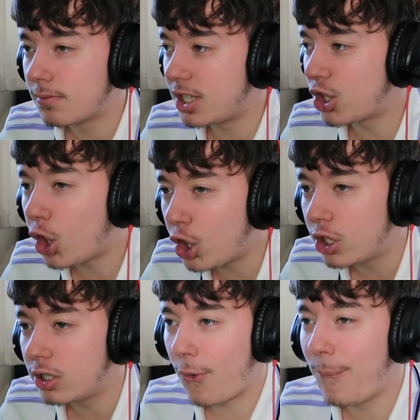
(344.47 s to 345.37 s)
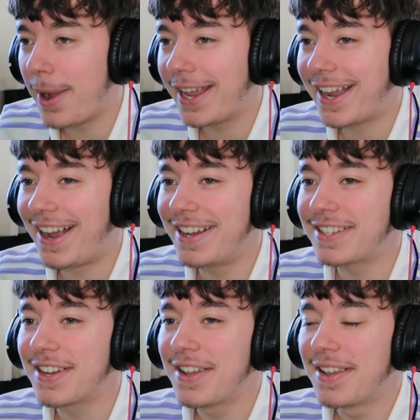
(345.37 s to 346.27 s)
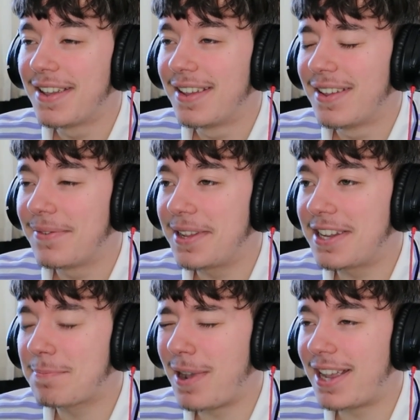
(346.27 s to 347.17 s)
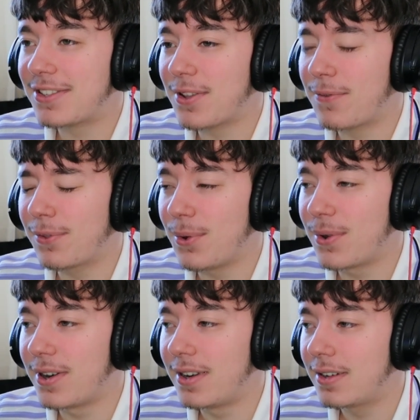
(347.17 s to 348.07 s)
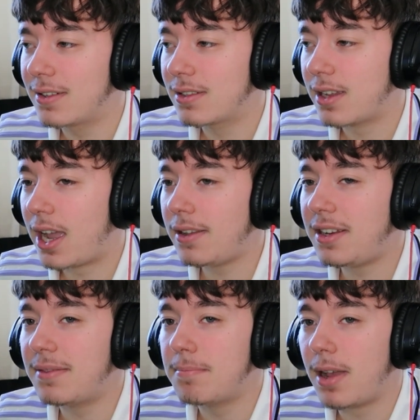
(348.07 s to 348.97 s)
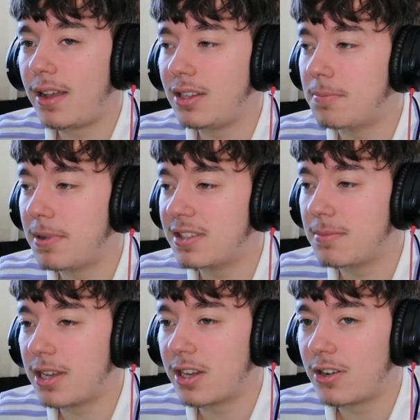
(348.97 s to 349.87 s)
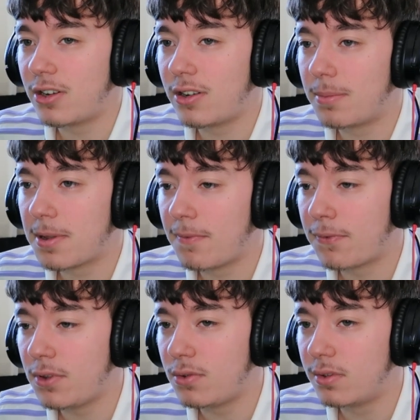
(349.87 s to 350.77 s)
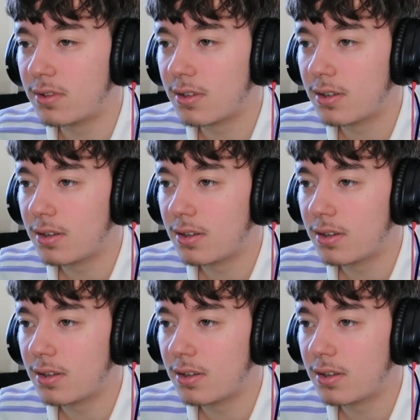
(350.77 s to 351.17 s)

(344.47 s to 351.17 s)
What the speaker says: He's hurt. Oh my gosh. Vinny's pass on the floor. How did Benzema get hurt? I'm confused.